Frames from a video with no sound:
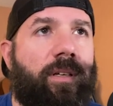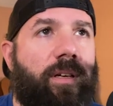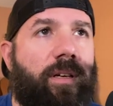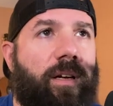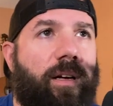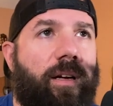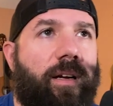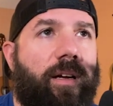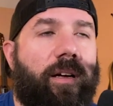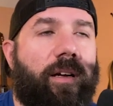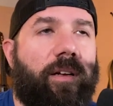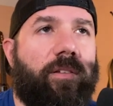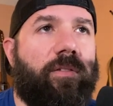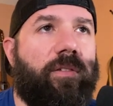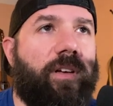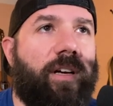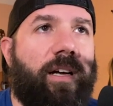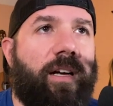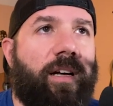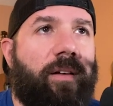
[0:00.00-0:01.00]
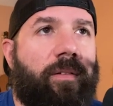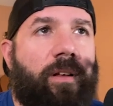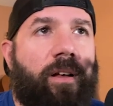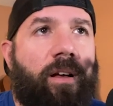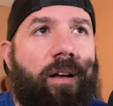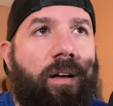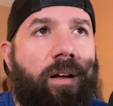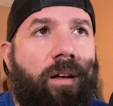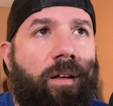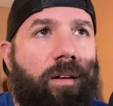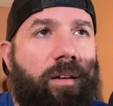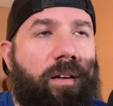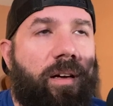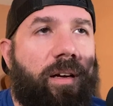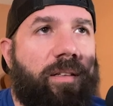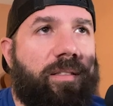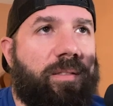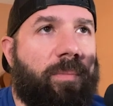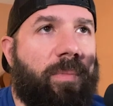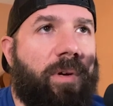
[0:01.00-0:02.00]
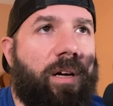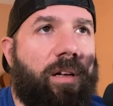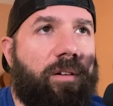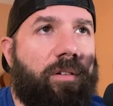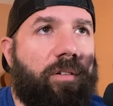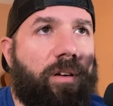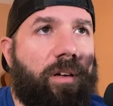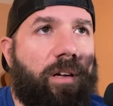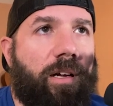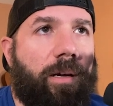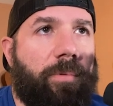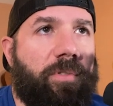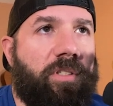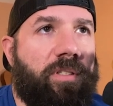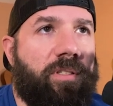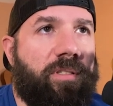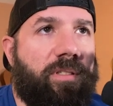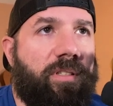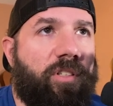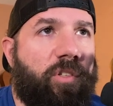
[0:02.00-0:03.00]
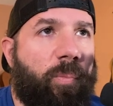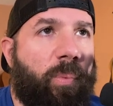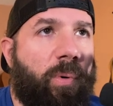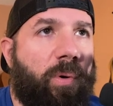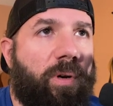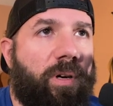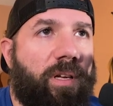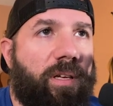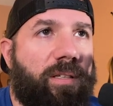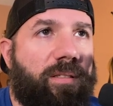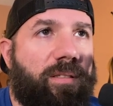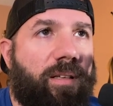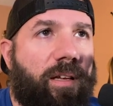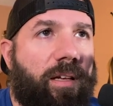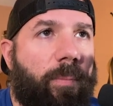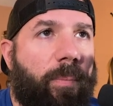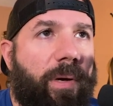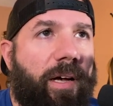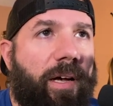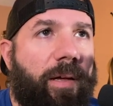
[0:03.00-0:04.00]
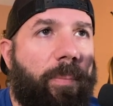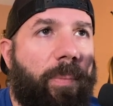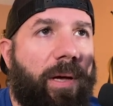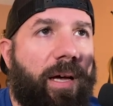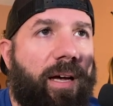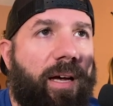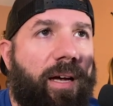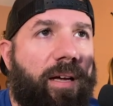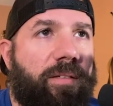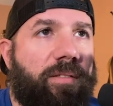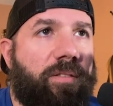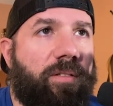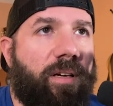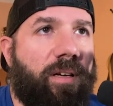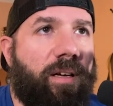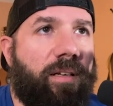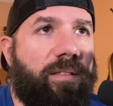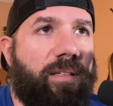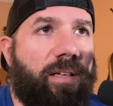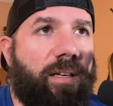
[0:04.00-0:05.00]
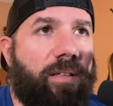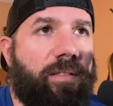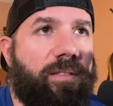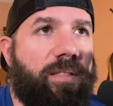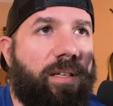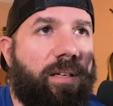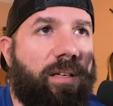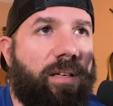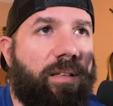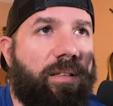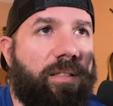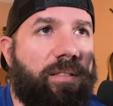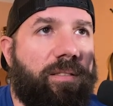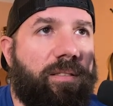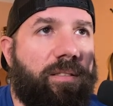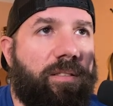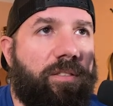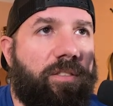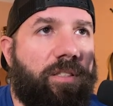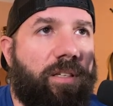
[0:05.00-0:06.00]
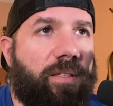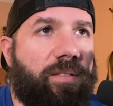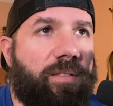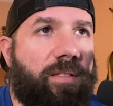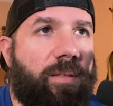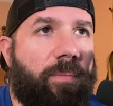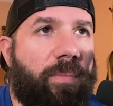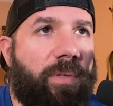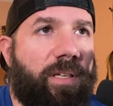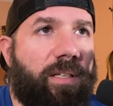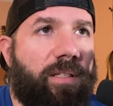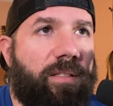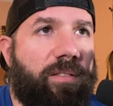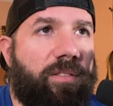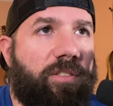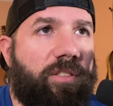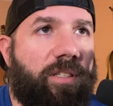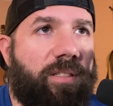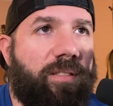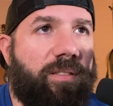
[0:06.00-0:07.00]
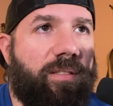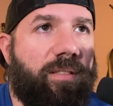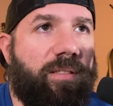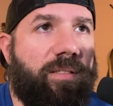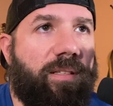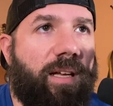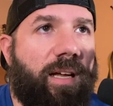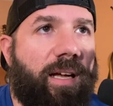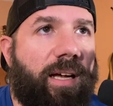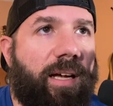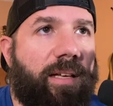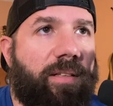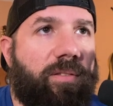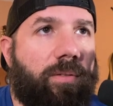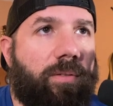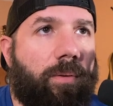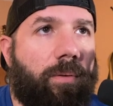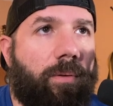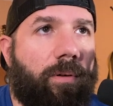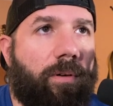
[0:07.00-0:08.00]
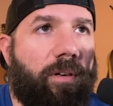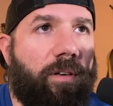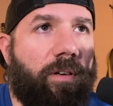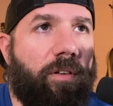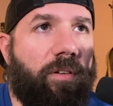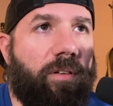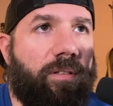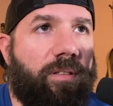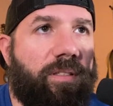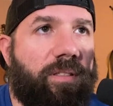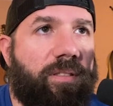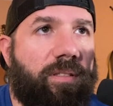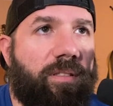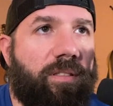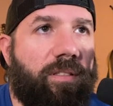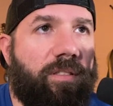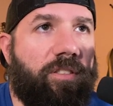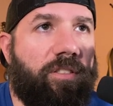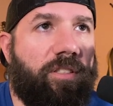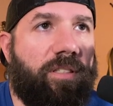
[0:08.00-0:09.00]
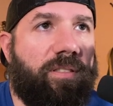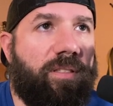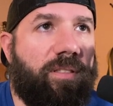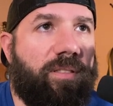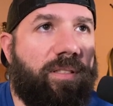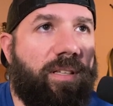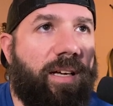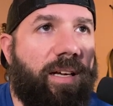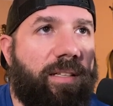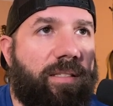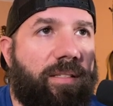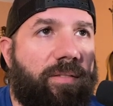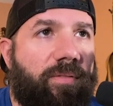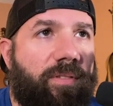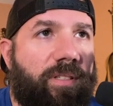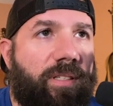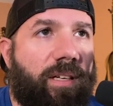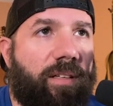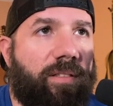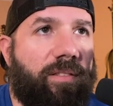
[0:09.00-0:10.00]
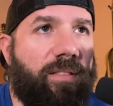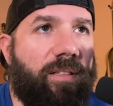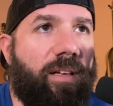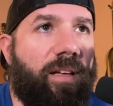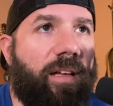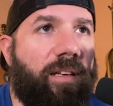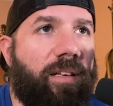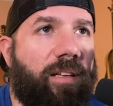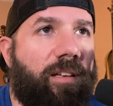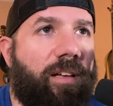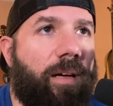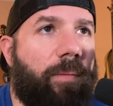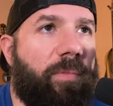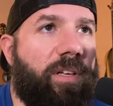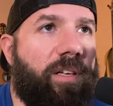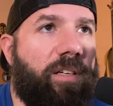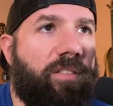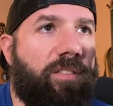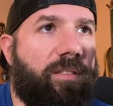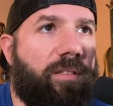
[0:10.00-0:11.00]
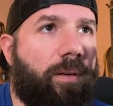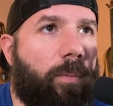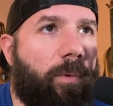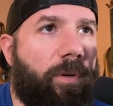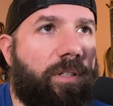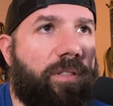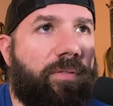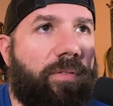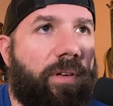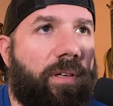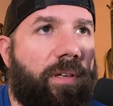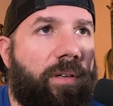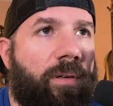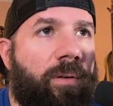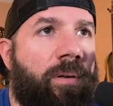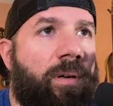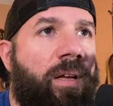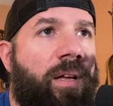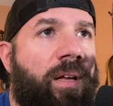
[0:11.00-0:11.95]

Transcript: Uh, you've got all kinds of monitoring options. This pre is like a bypass. You got delta, listen to just the mids, just the sides, or you could listen to just the sides of the delta, any combination that works for you.